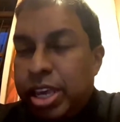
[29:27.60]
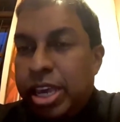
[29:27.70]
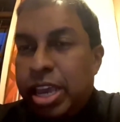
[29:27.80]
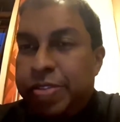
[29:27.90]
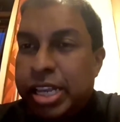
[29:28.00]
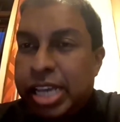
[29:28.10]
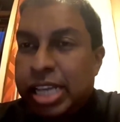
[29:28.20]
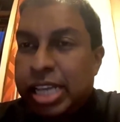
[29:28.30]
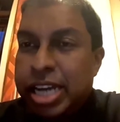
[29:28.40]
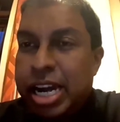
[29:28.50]
If the
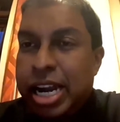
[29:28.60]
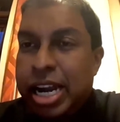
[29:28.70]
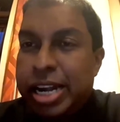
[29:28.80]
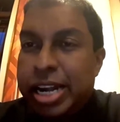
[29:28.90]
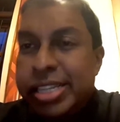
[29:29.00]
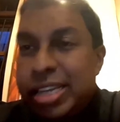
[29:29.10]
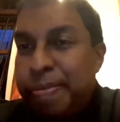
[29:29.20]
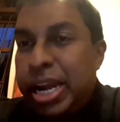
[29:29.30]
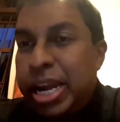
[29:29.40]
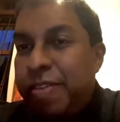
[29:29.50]
judge doesn't
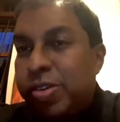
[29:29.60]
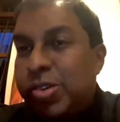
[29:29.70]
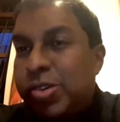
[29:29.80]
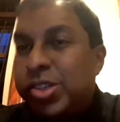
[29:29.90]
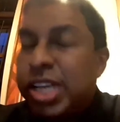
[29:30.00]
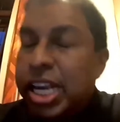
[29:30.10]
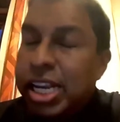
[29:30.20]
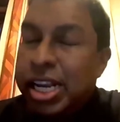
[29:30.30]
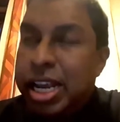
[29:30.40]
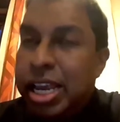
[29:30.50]
believe you, still
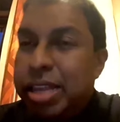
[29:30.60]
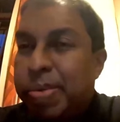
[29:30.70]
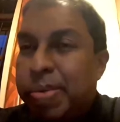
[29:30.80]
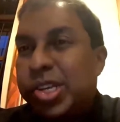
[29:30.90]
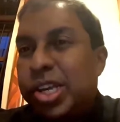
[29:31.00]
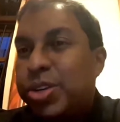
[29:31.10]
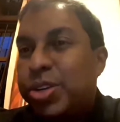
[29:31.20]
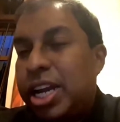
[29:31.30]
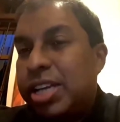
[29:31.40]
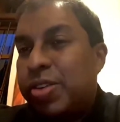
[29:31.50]
the prosecution
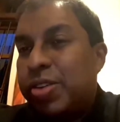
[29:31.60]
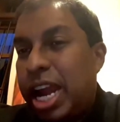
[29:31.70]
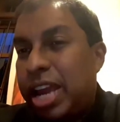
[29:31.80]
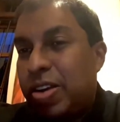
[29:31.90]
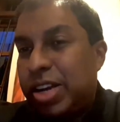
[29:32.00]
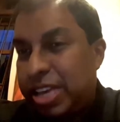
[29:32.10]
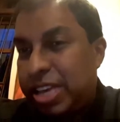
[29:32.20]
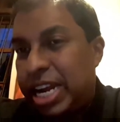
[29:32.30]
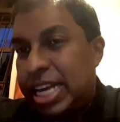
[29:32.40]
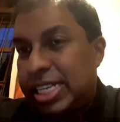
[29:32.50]
has to rely on its
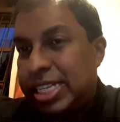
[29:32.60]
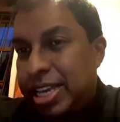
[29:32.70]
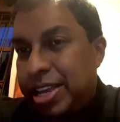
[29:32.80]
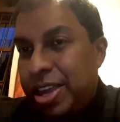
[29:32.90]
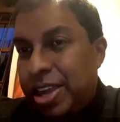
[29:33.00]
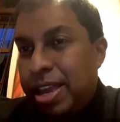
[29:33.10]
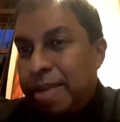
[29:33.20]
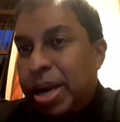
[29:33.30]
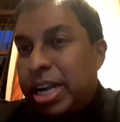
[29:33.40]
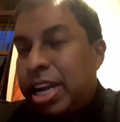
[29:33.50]
evidence.
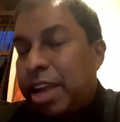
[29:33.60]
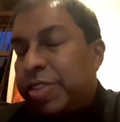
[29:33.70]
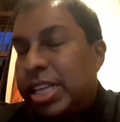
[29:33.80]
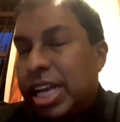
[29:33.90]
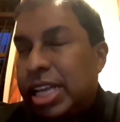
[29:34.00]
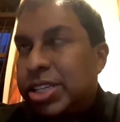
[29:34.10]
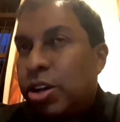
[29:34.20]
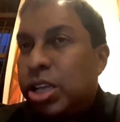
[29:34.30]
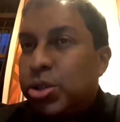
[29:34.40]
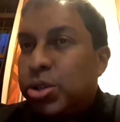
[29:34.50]
But if the judge or
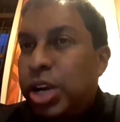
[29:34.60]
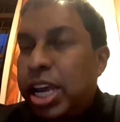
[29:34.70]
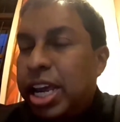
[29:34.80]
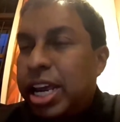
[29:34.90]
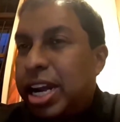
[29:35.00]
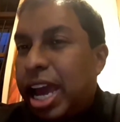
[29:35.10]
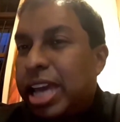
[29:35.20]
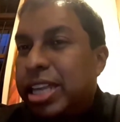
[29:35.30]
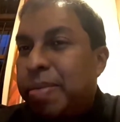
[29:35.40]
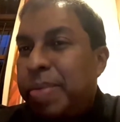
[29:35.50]
the jury
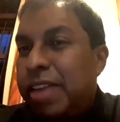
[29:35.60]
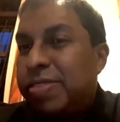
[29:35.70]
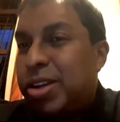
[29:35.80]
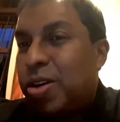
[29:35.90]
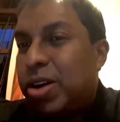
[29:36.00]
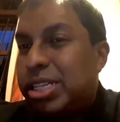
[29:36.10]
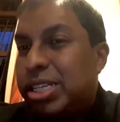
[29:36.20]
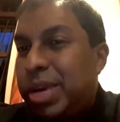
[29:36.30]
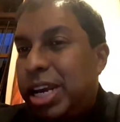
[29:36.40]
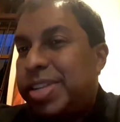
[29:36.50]
neither believes nor
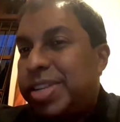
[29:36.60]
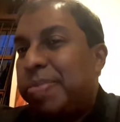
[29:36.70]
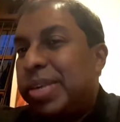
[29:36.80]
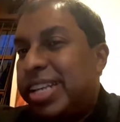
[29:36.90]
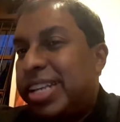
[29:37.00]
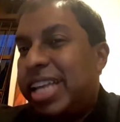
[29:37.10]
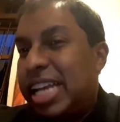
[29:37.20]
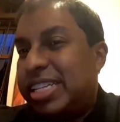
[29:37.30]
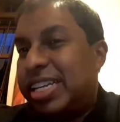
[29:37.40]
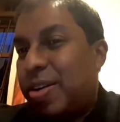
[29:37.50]
disbelieves, that means still there
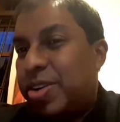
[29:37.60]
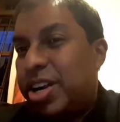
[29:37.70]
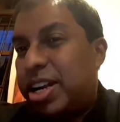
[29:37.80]
is a doubt.